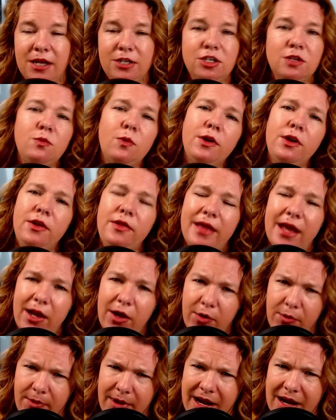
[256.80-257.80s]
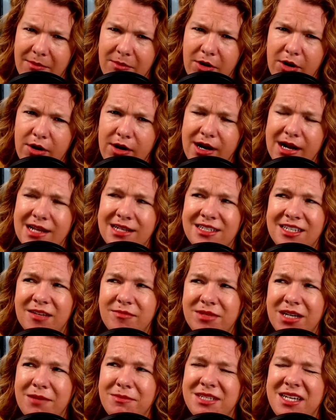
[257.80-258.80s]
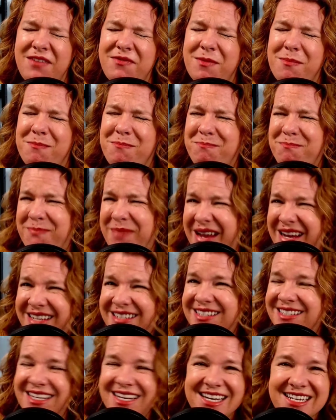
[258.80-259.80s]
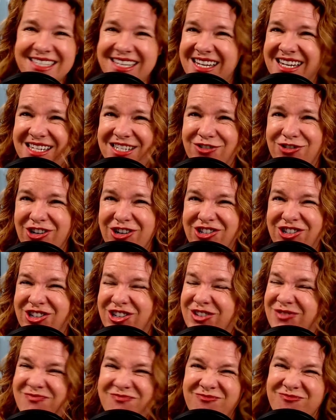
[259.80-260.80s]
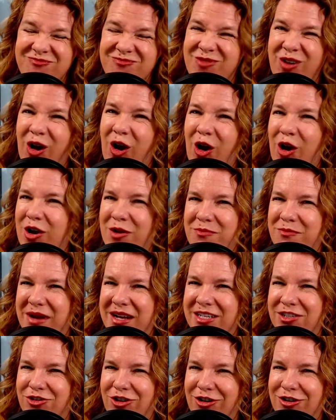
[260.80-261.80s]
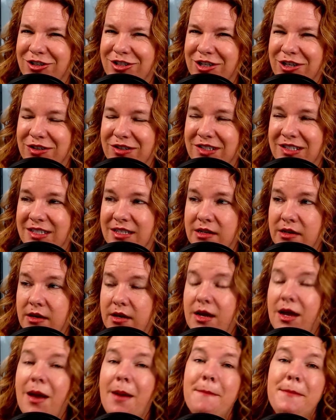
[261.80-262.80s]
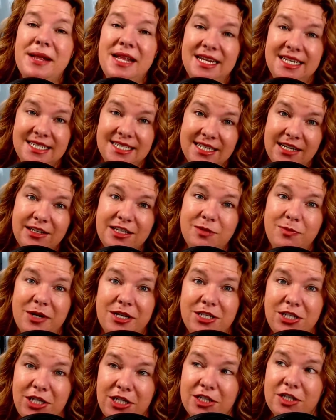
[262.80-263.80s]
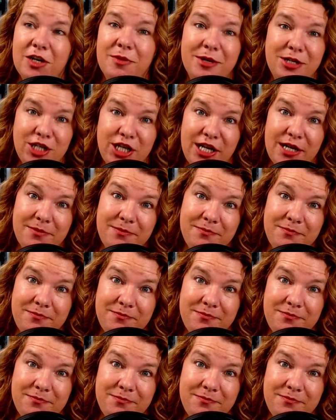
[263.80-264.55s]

I should warn you that grammar and sometimes even basic sentence structure aren't my strong suits, but Excel spreadsheets are my jam.